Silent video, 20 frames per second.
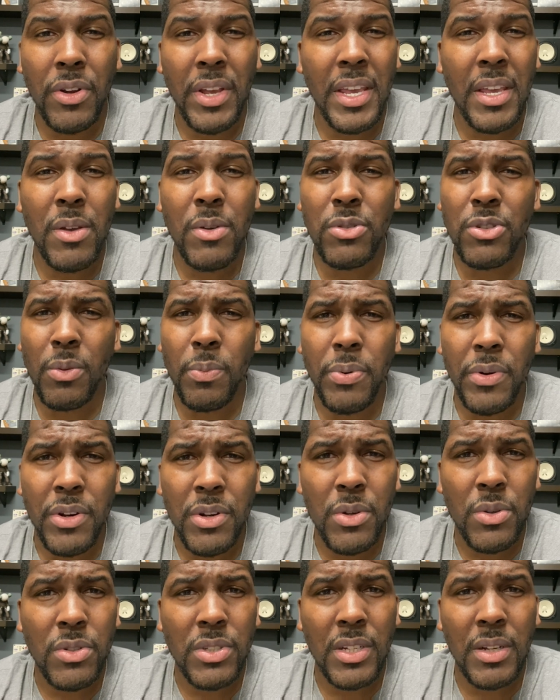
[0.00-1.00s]
He used to
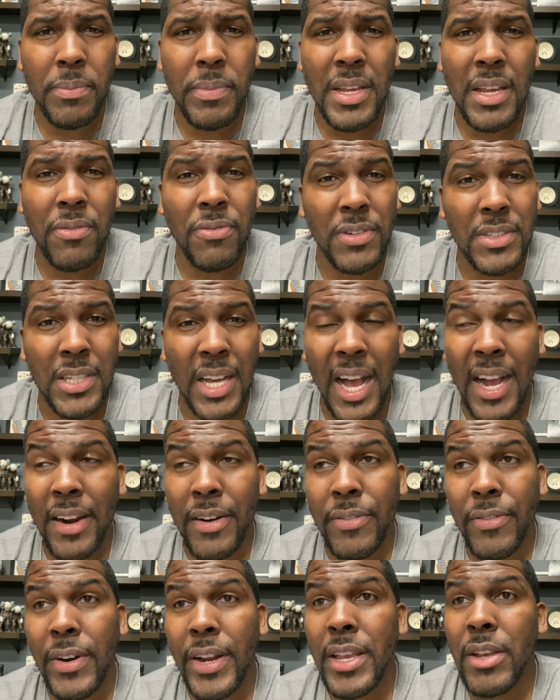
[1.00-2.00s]
produce and be a
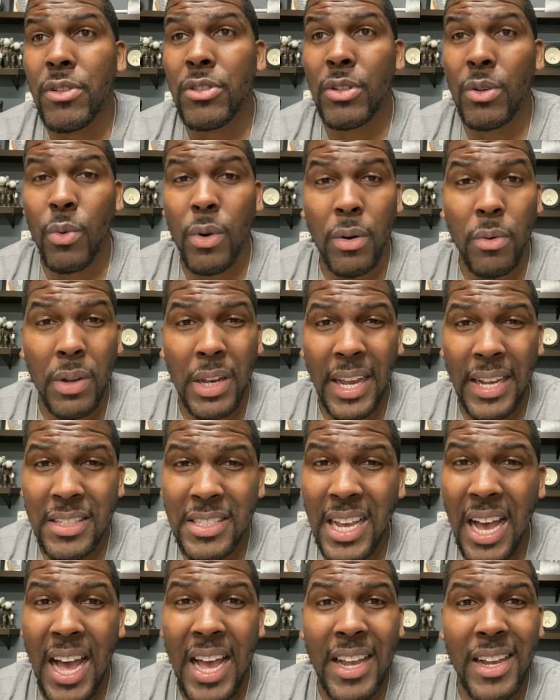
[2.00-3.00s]
photographer. He used to work with like
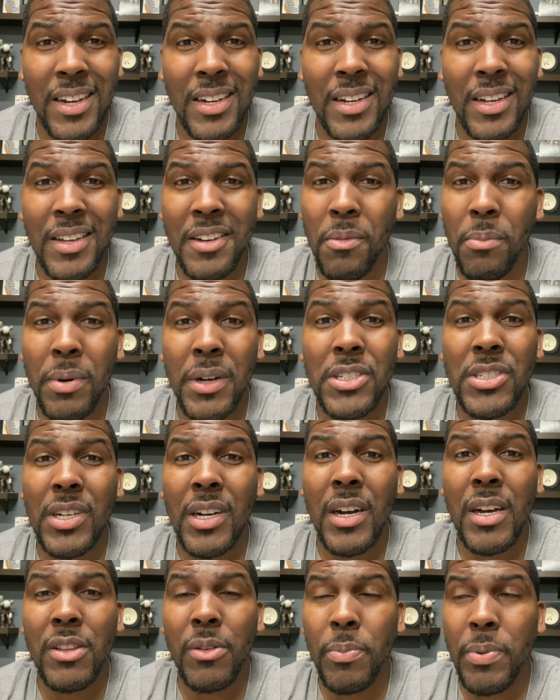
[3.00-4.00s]
Tyga and a bunch of
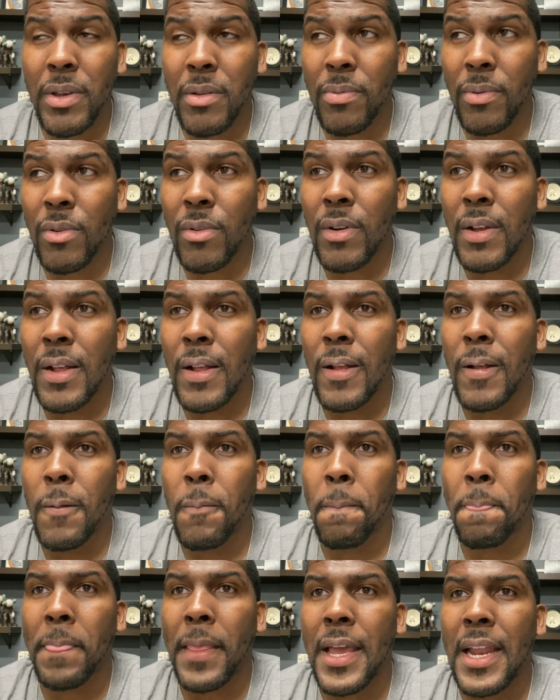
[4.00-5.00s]
other people.
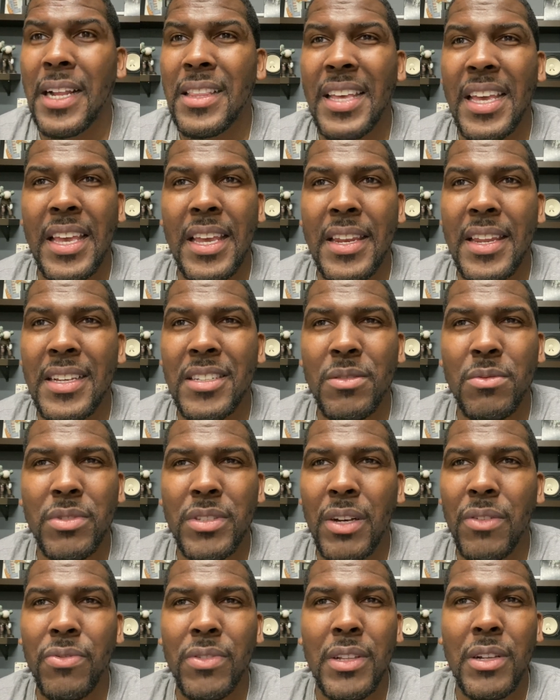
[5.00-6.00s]
And I think he did some
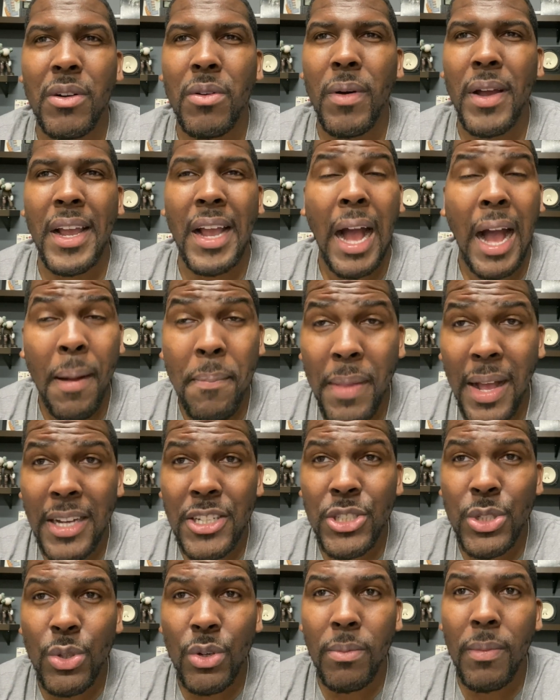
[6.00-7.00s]
stuff with Lil Wayne. I'm not
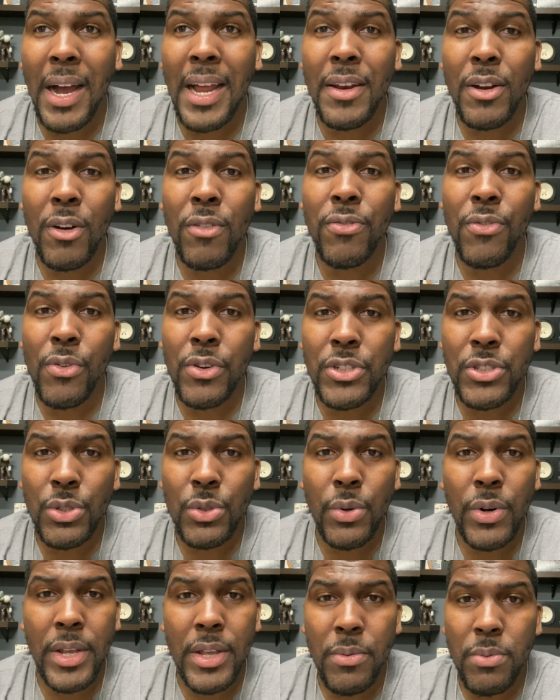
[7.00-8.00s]
sure, but I know for
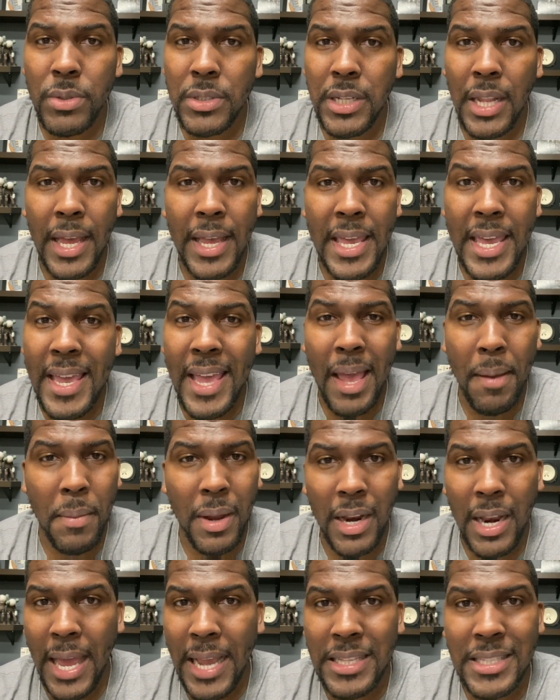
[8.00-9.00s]
sure he was like, he came
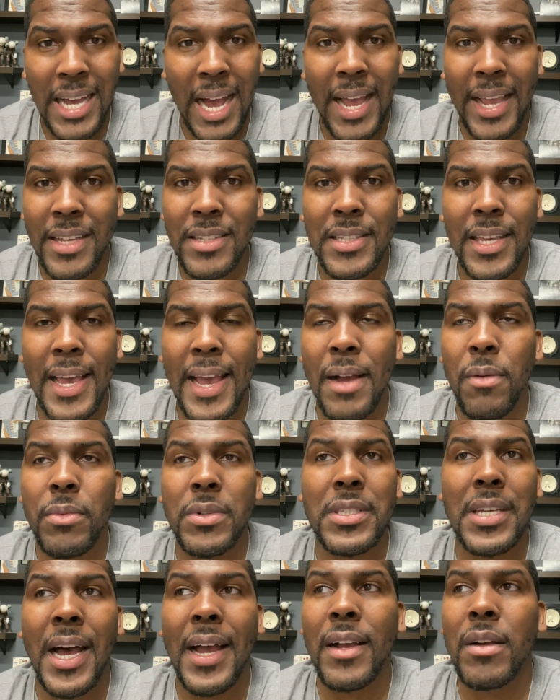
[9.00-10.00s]
out of like Tyga's camp when
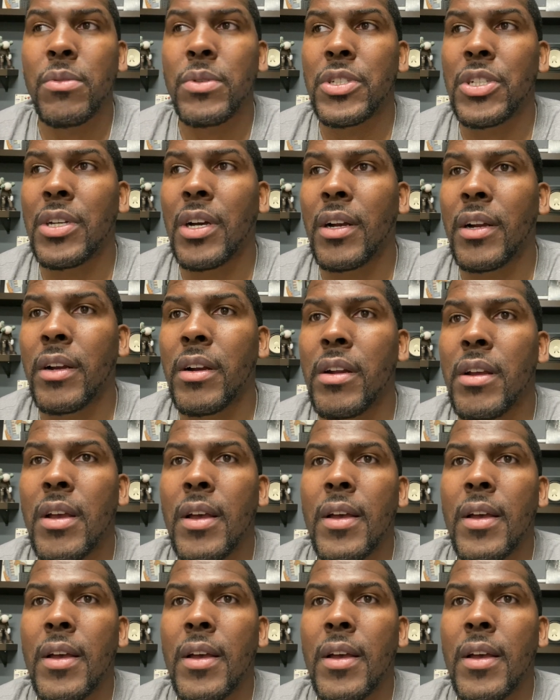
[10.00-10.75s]
Tyga was younger.